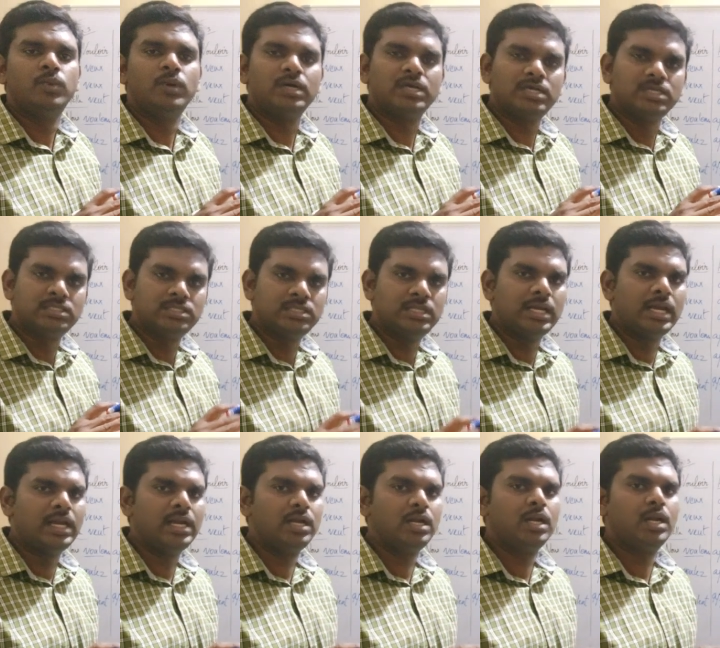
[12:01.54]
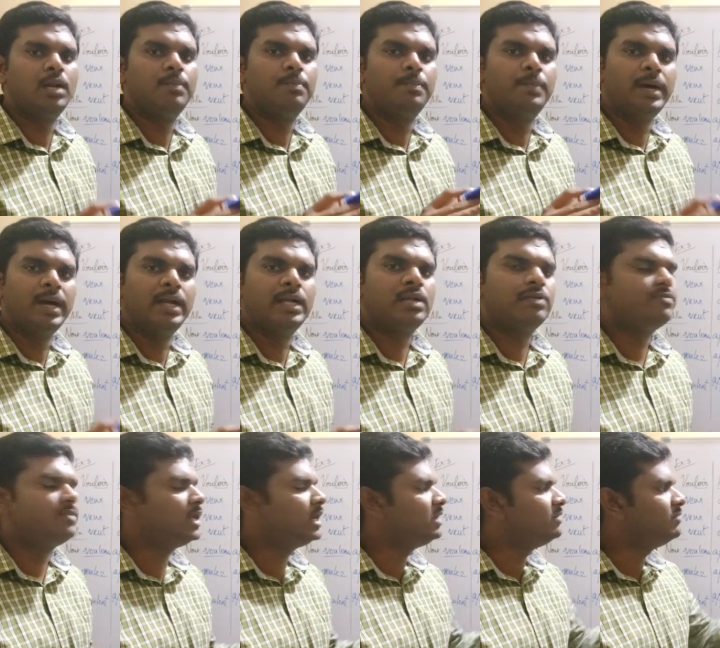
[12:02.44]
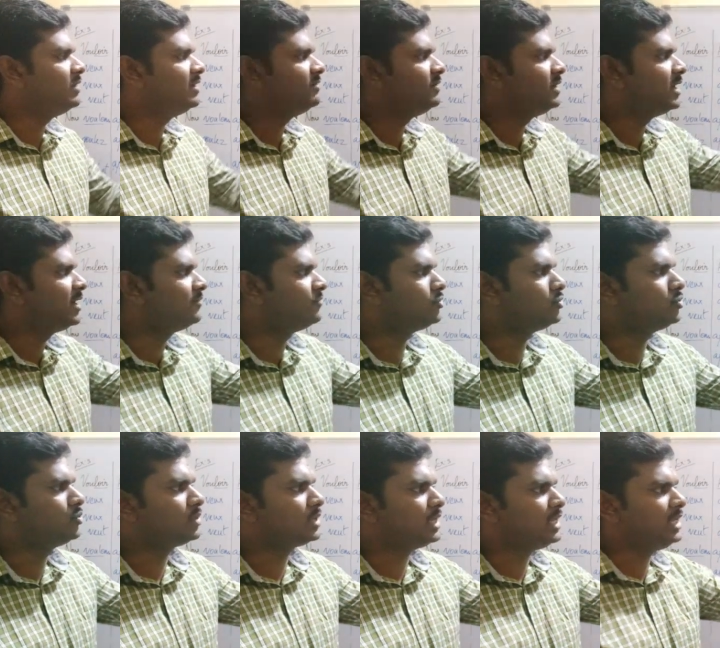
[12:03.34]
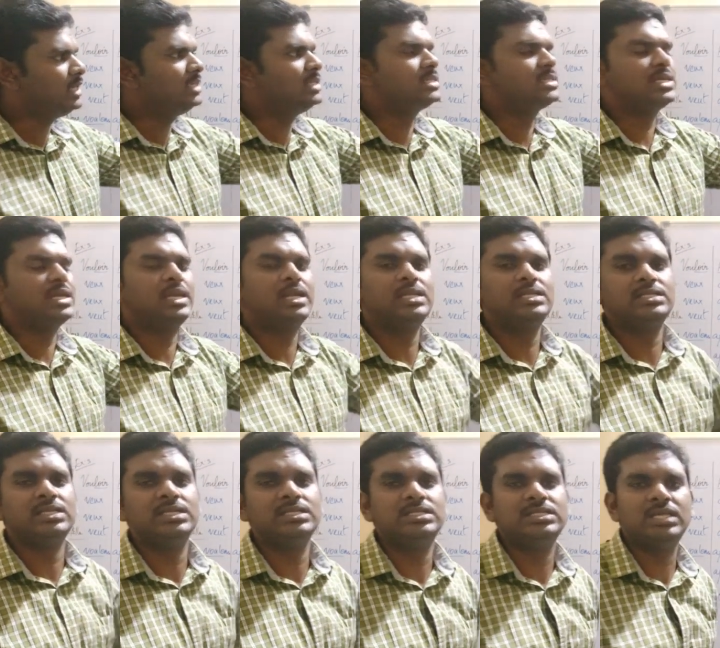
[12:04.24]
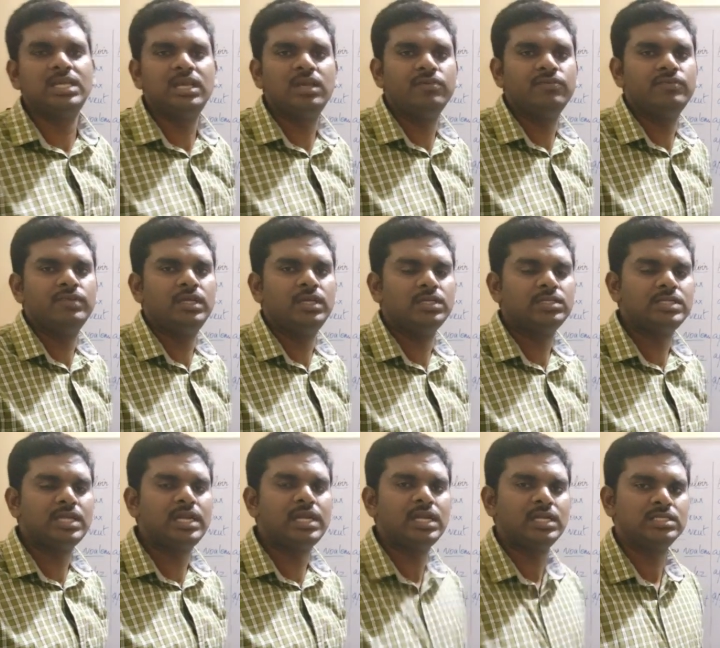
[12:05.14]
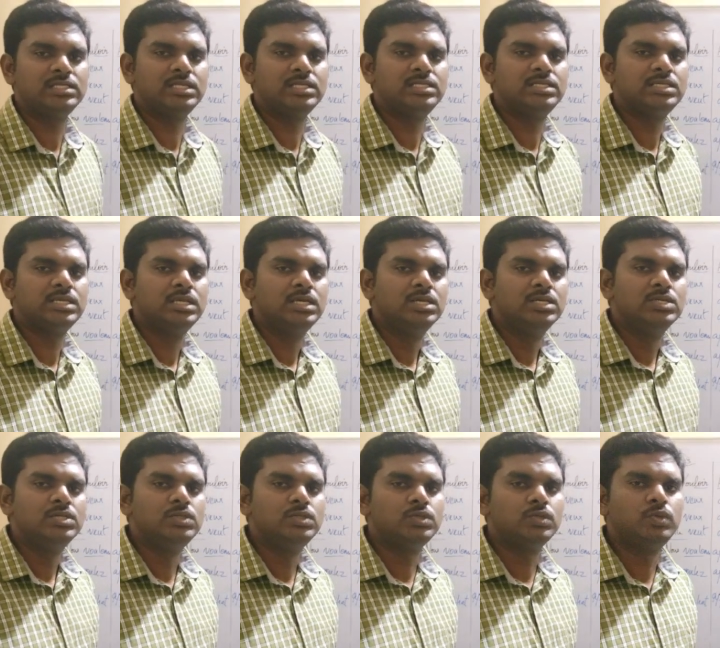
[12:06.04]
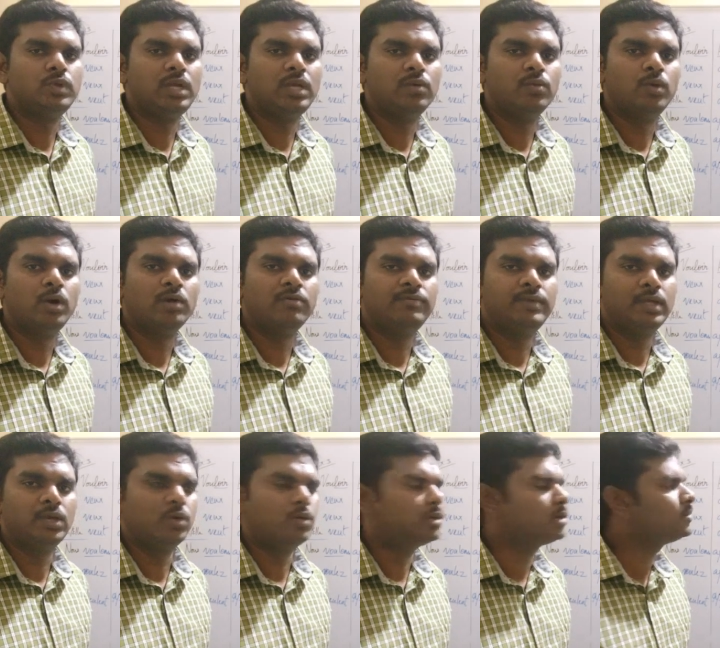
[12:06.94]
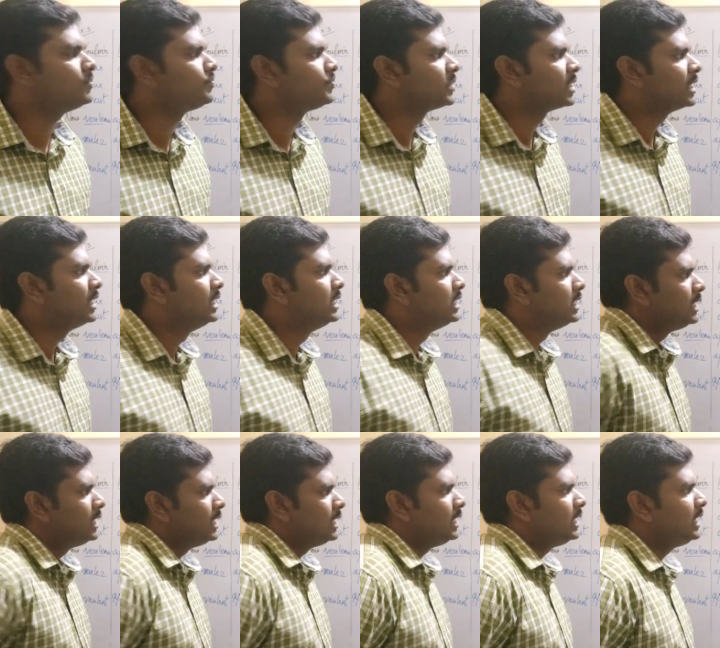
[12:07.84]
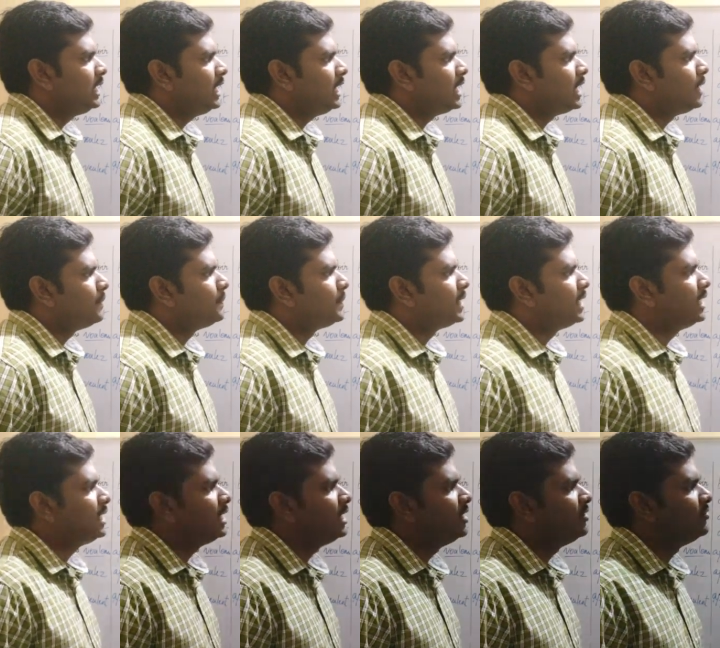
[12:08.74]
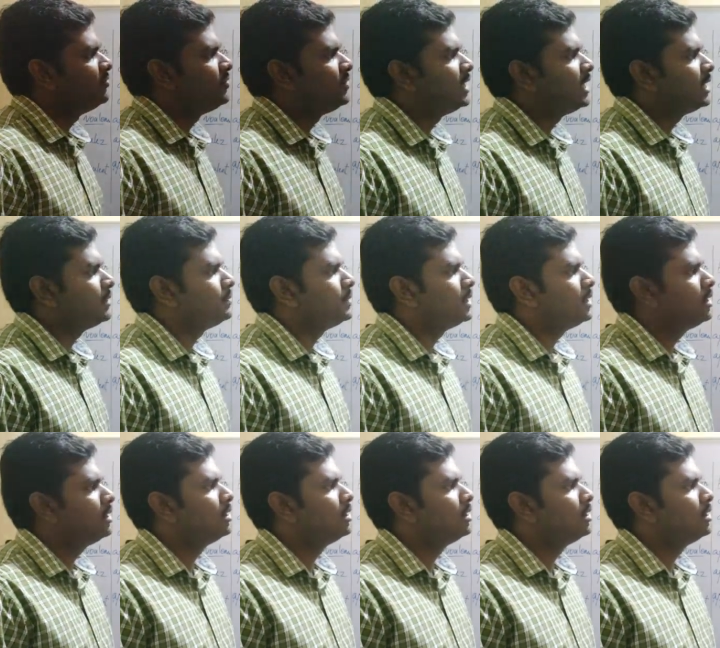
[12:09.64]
work is done, but anyway we have to read the sentence and see if the sentence is suiting what we wrote. Il apprend les verbes